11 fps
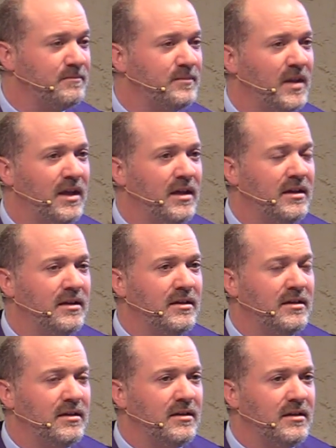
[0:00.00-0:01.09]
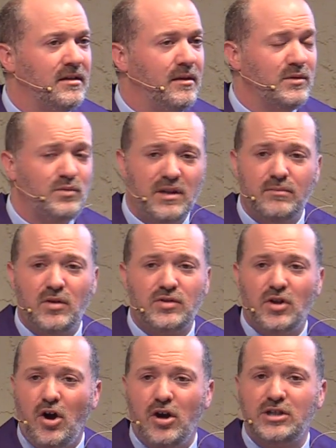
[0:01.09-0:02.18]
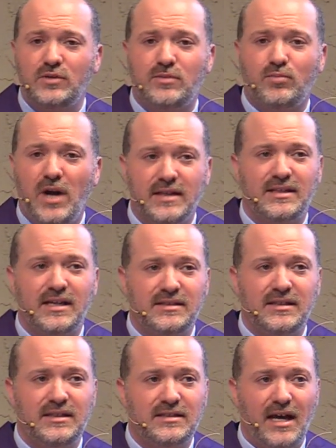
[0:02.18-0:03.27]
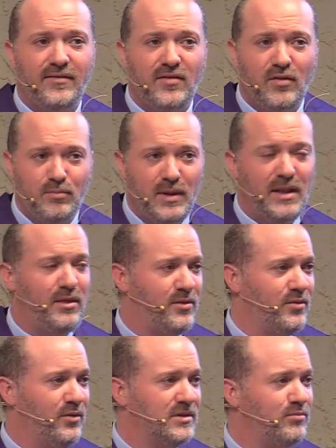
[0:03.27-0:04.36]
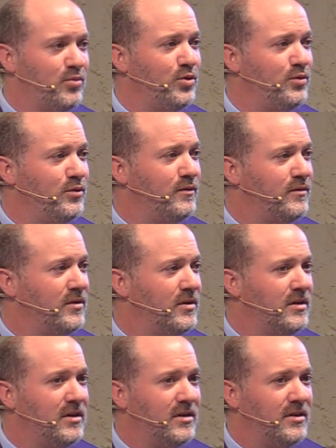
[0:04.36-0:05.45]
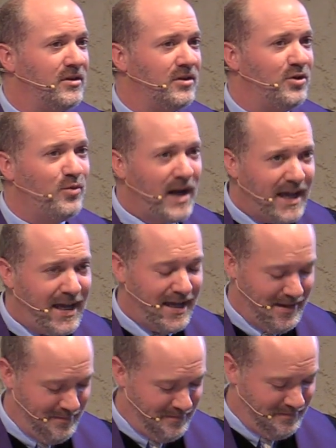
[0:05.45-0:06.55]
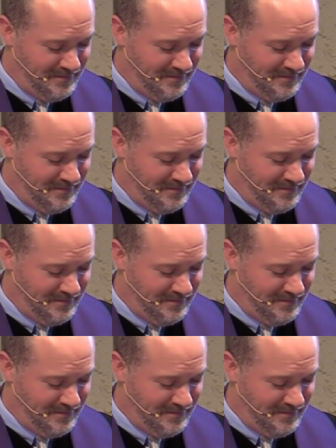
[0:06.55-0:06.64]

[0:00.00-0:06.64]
It was one of the most arduous processes I've ever been through to prove who I am.